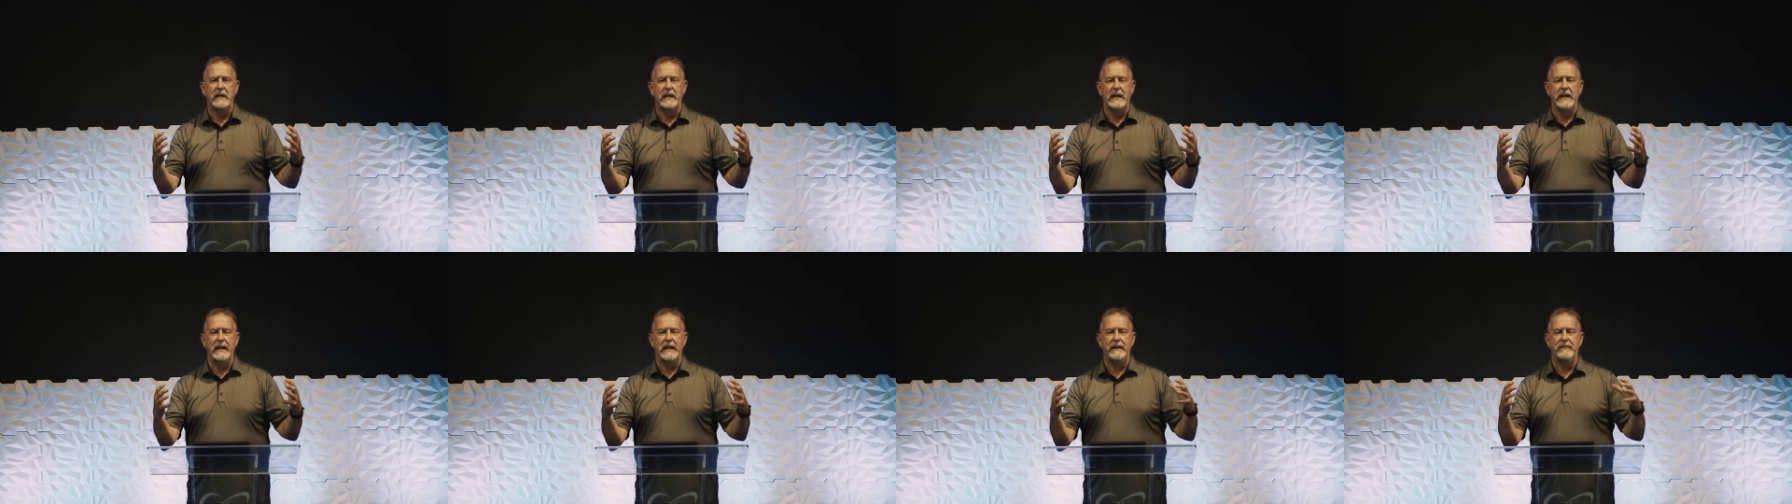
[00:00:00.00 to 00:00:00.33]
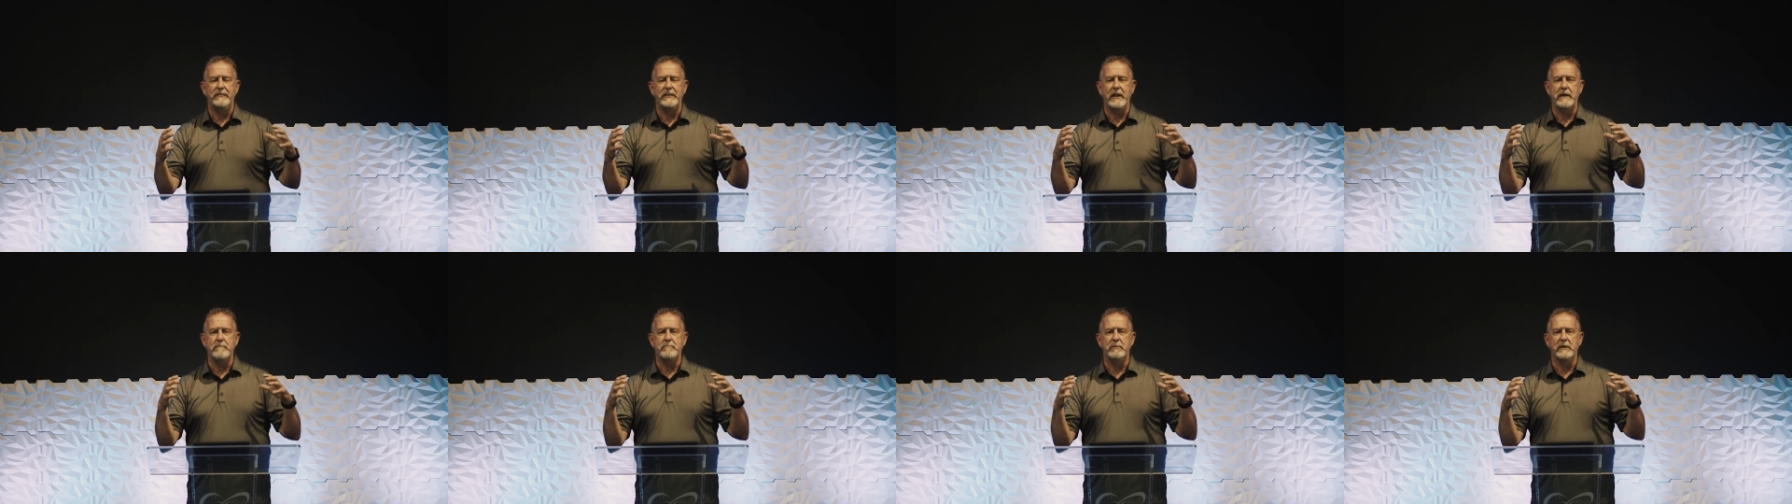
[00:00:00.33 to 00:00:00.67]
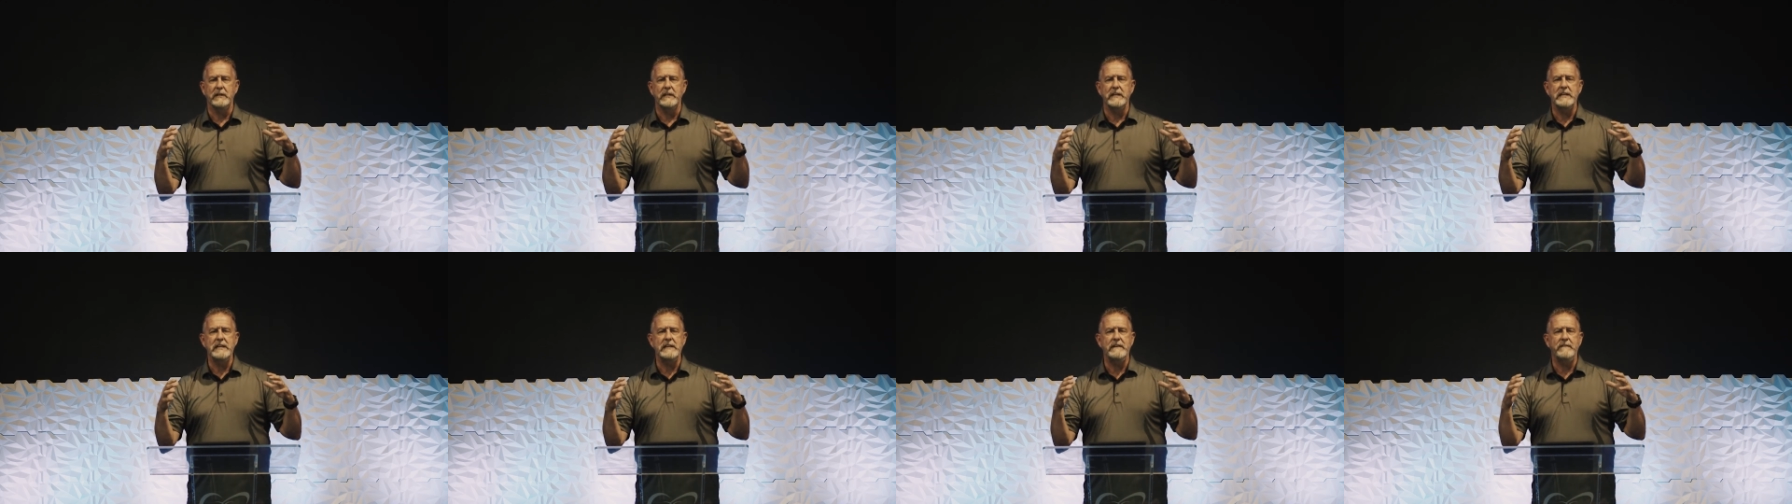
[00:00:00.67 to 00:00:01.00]
and they
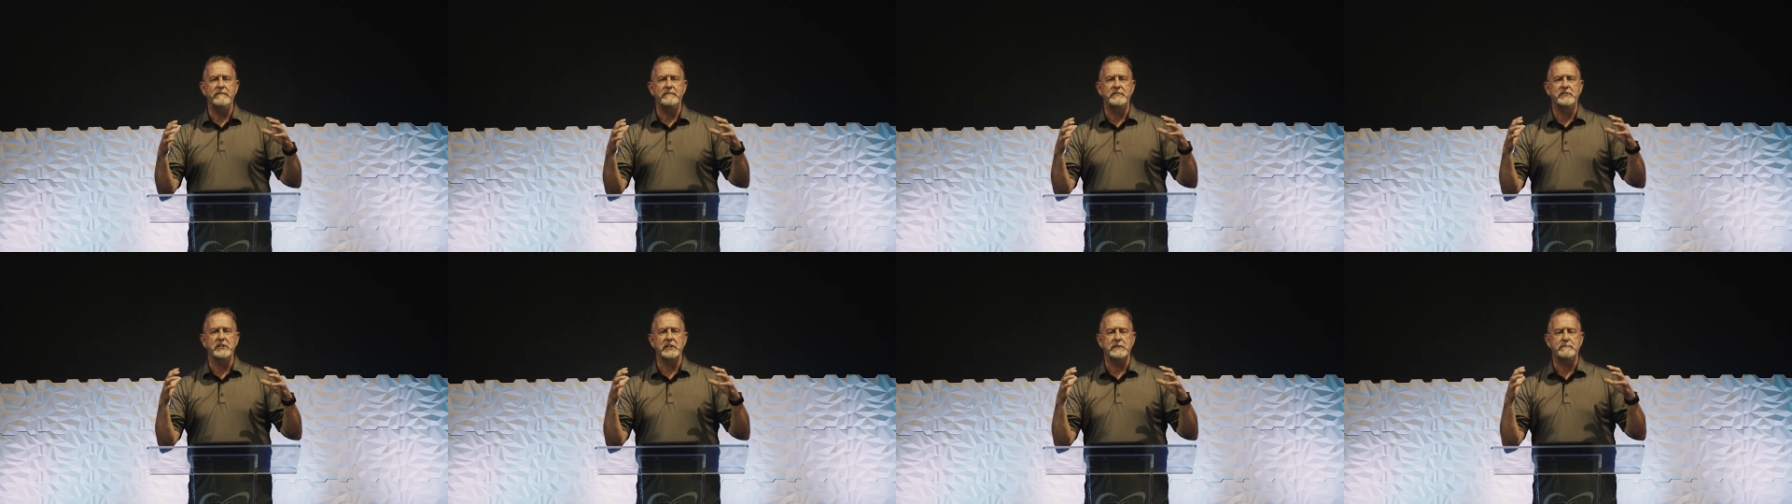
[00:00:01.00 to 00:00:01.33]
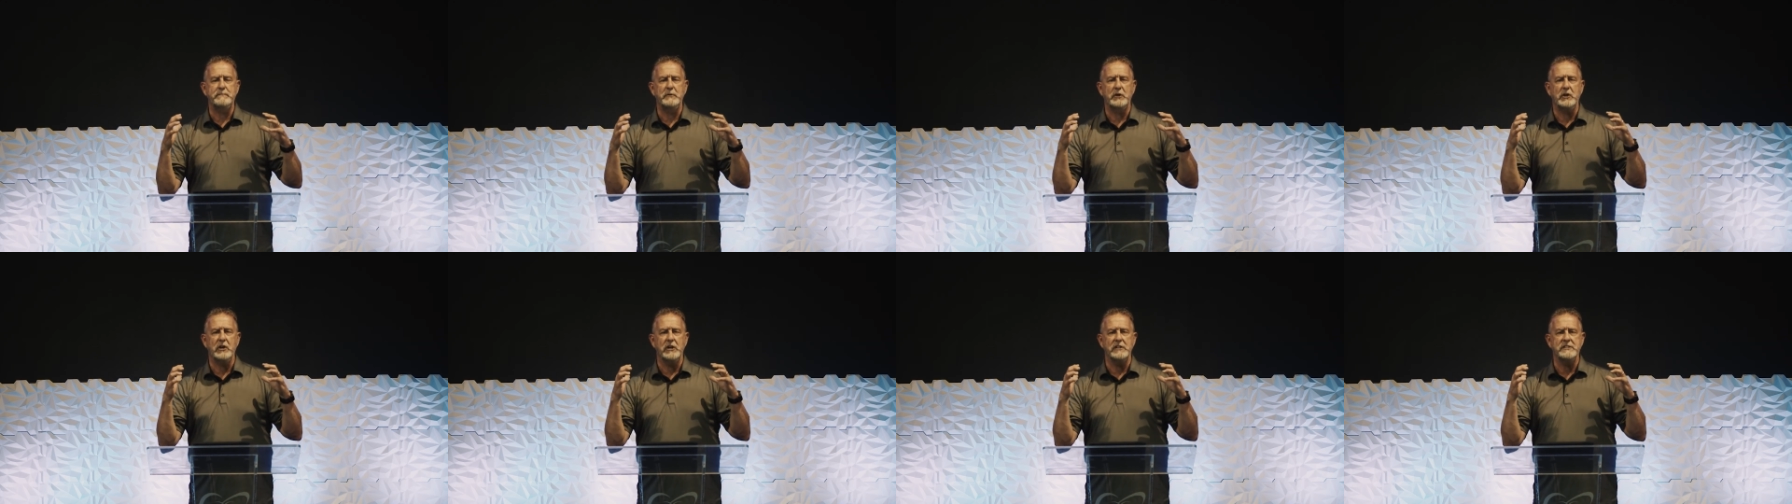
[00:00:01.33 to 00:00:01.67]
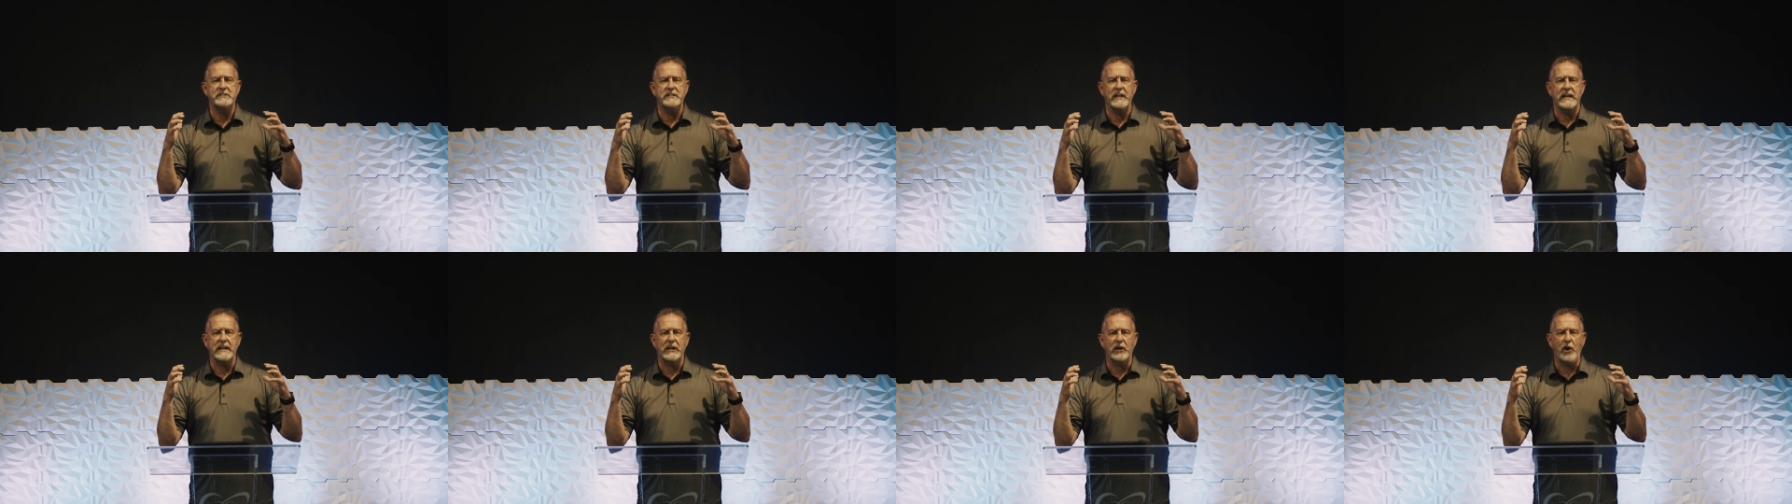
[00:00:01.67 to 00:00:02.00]
believe just because they